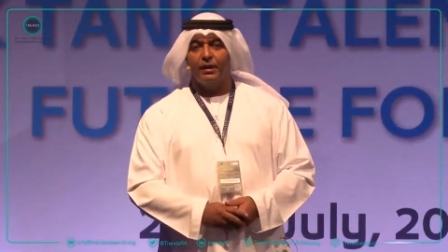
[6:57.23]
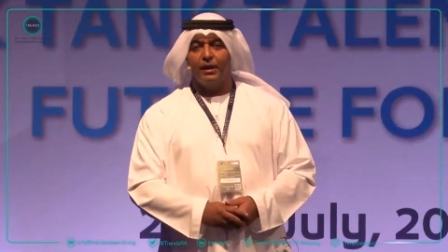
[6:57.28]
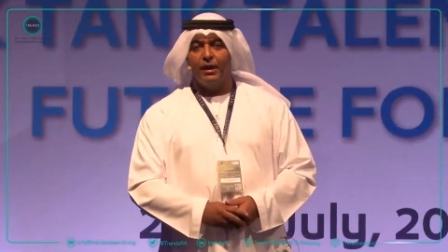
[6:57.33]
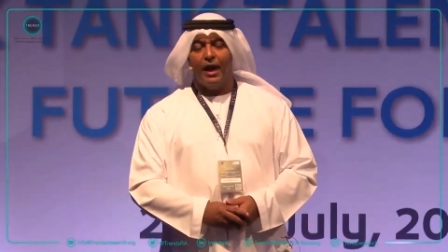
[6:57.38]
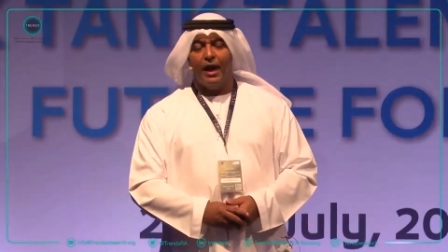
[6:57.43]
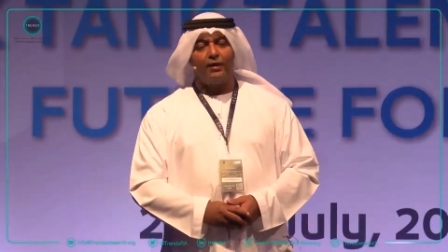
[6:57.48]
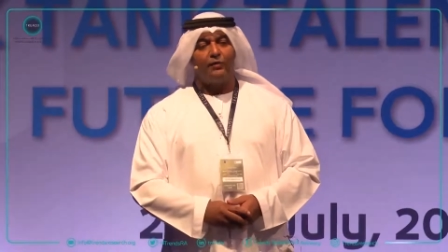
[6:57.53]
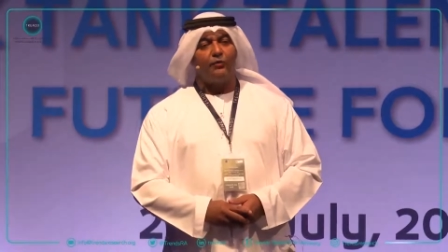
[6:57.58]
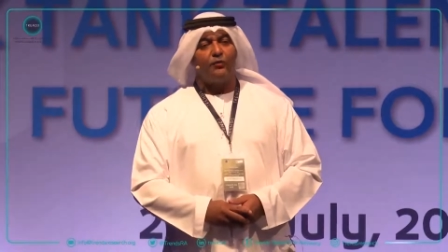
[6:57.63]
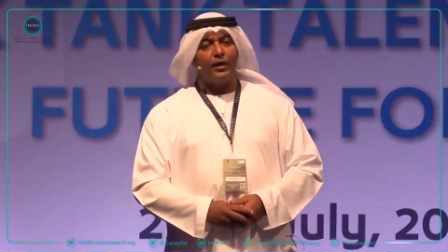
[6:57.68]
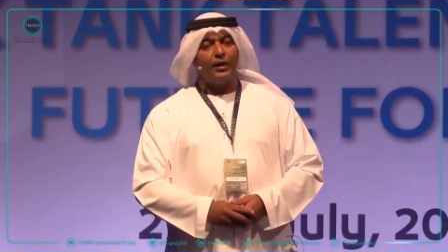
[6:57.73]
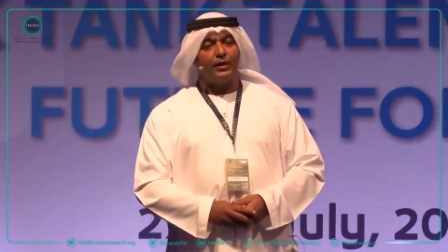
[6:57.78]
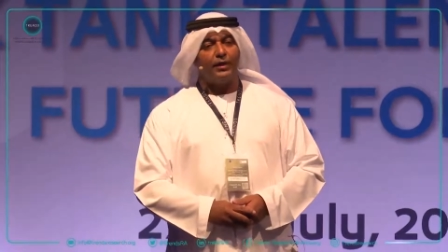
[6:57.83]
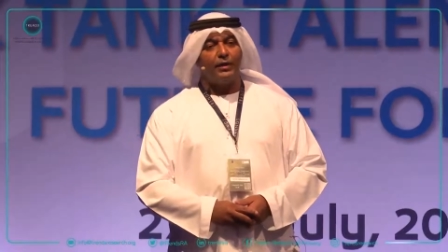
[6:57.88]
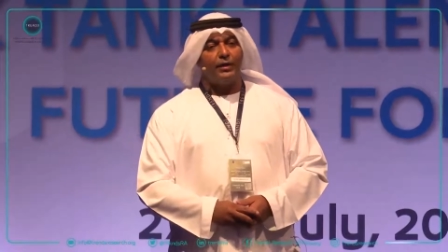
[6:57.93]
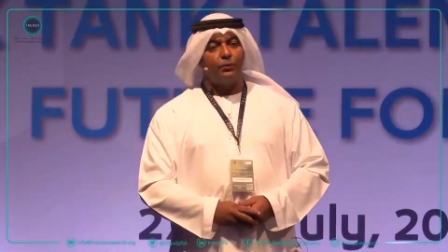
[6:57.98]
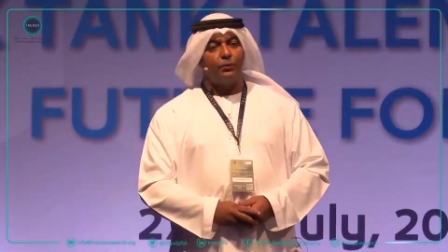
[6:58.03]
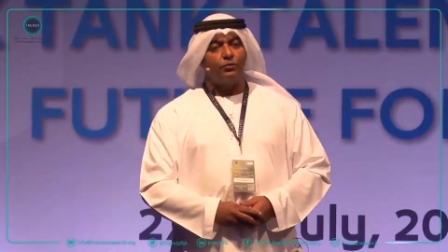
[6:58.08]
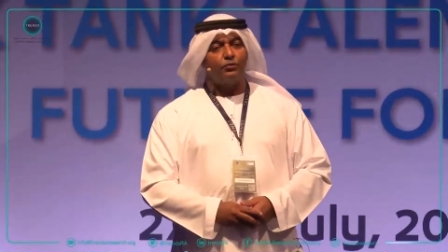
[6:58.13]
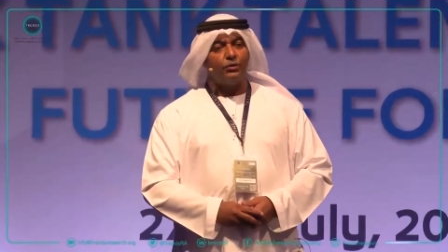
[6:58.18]
And
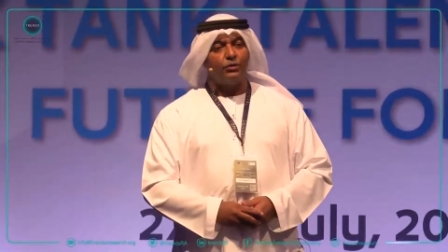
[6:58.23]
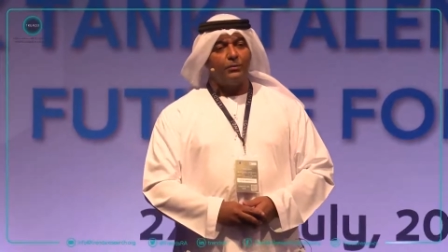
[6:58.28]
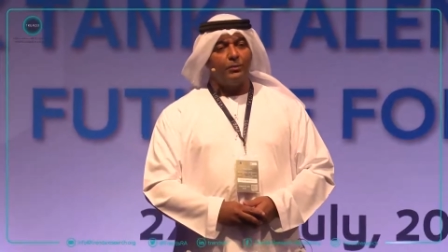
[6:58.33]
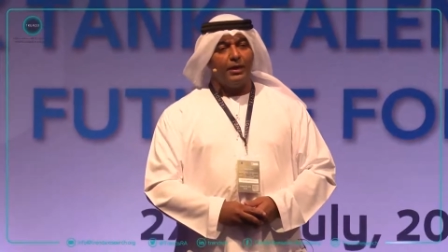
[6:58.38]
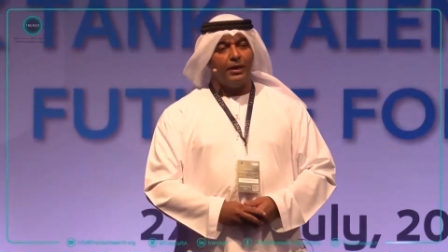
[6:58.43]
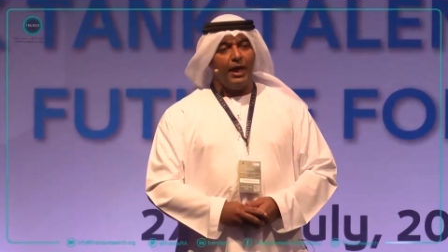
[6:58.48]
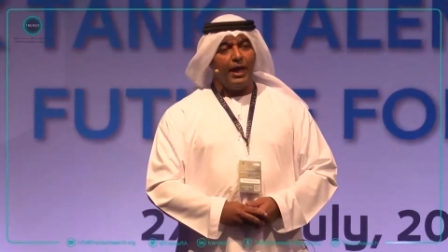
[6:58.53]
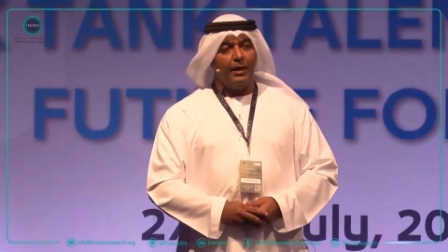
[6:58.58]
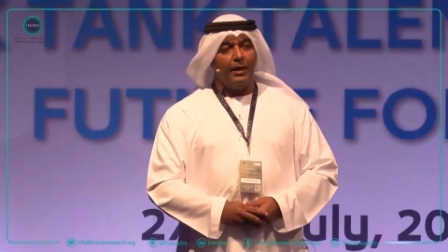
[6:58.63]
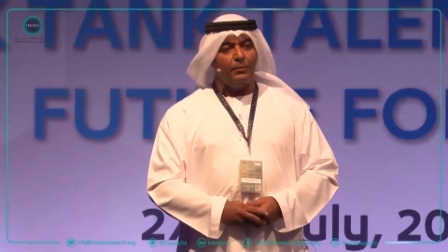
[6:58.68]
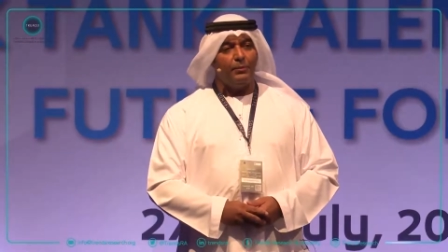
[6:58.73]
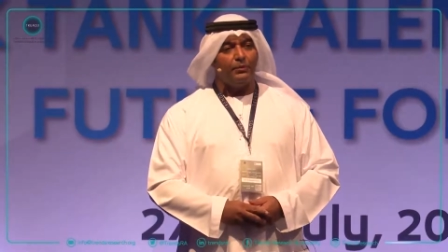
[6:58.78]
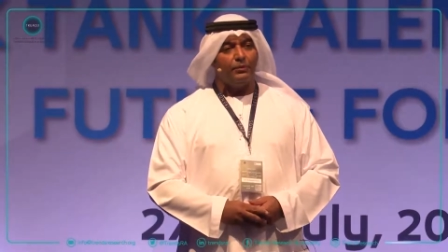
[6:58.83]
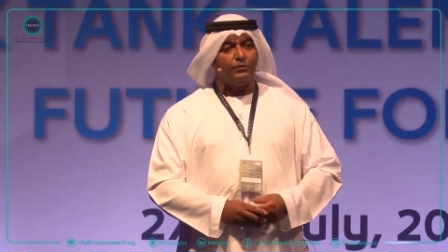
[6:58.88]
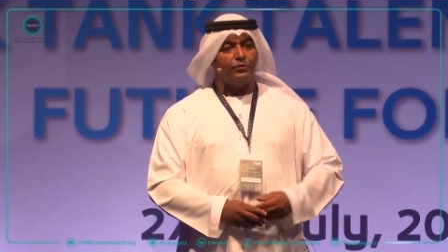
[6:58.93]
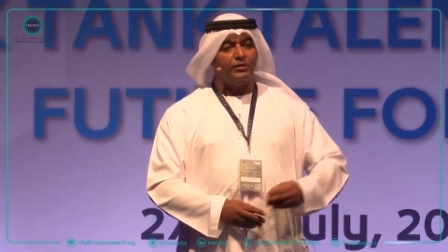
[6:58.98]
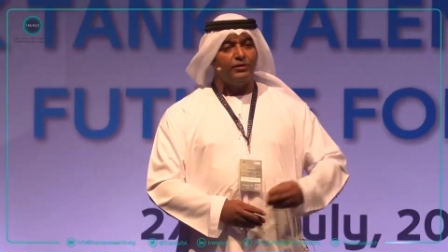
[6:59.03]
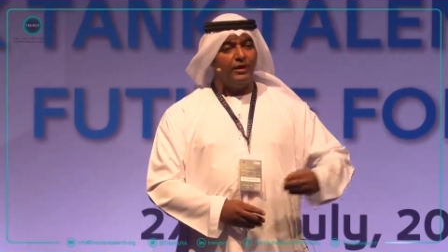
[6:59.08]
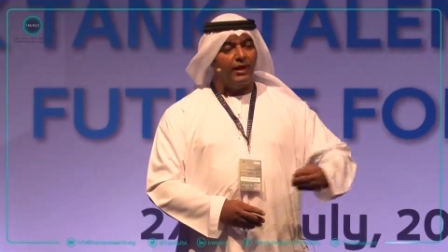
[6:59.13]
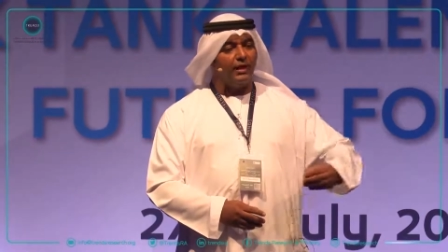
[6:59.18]
frankly, we should be able
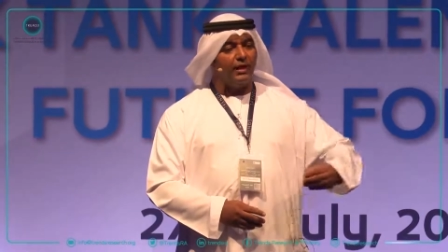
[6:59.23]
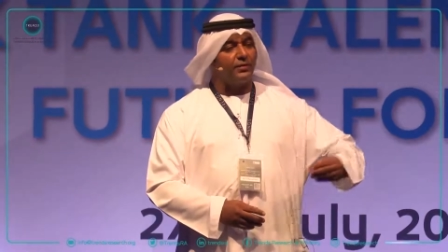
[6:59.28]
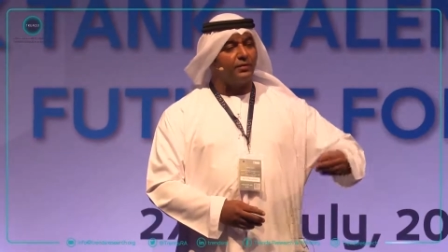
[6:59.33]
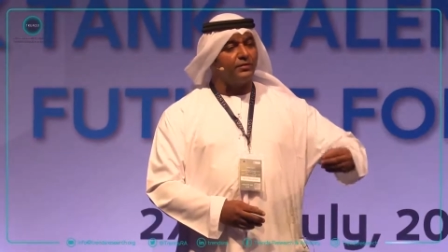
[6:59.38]
to take this